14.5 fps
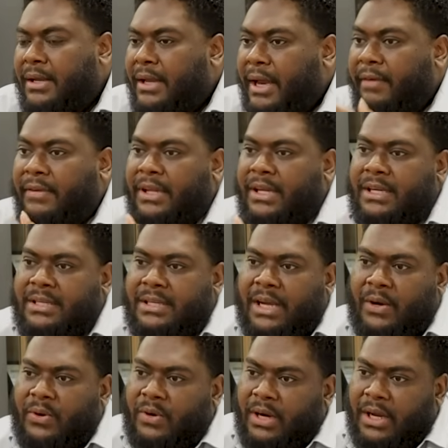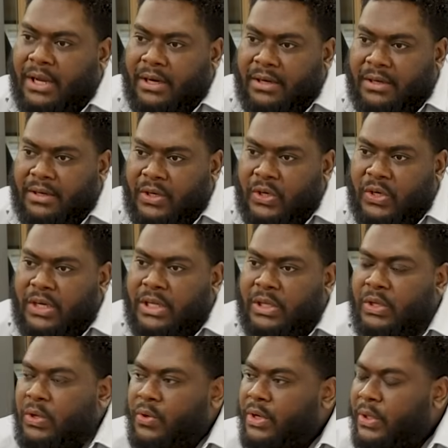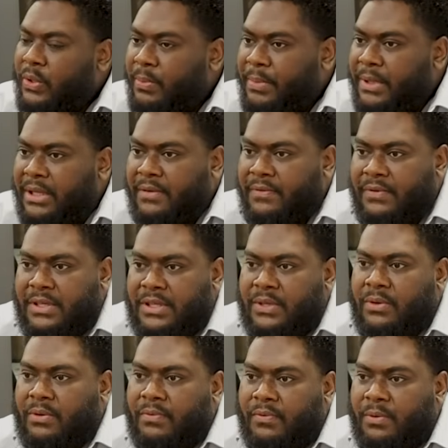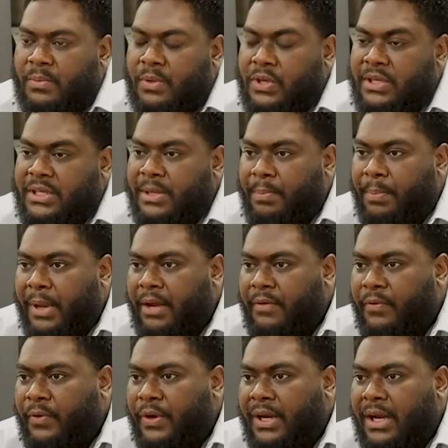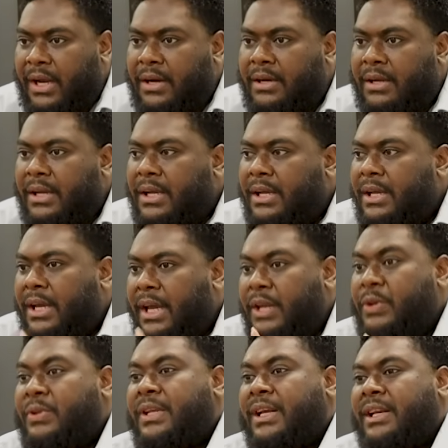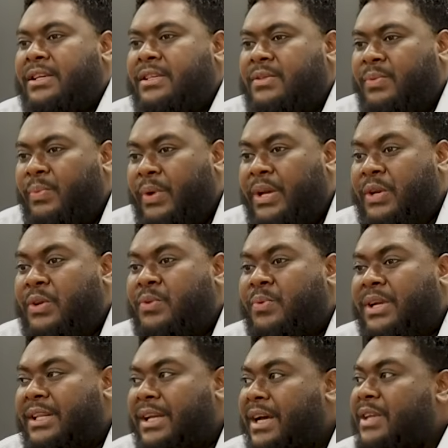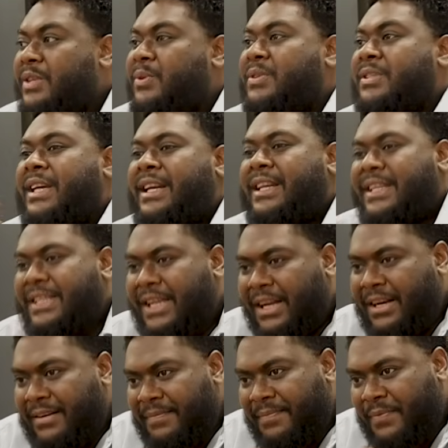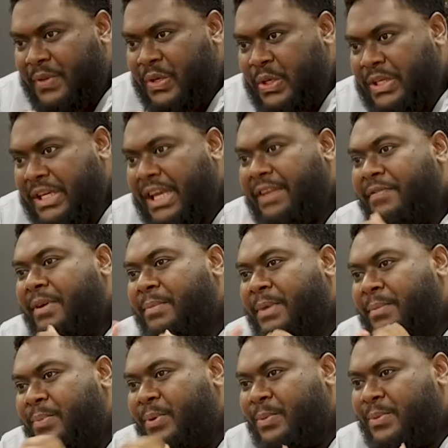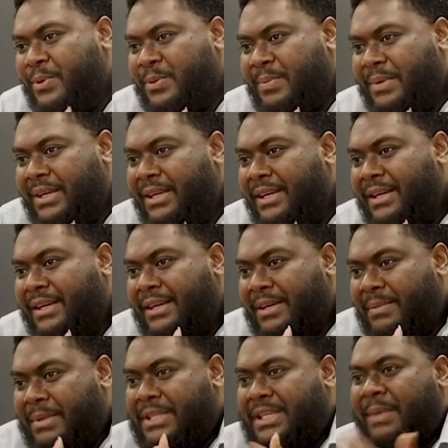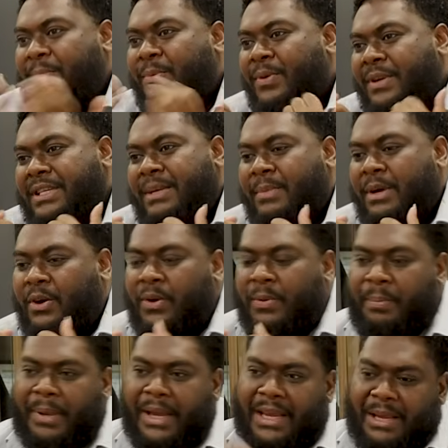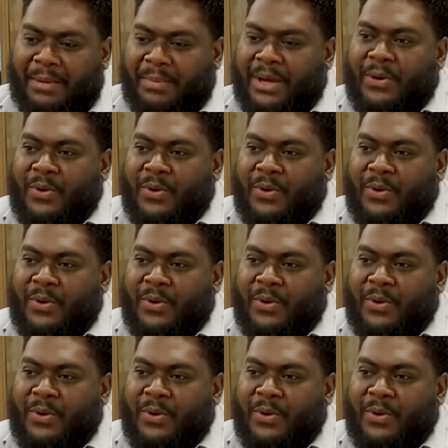everything is done online. You don't need to go and complete a physical form. You just apply for a card, and you tell us, where do you want us to send this card? So say if I'm in Port Moresby, but somehow I'm back in my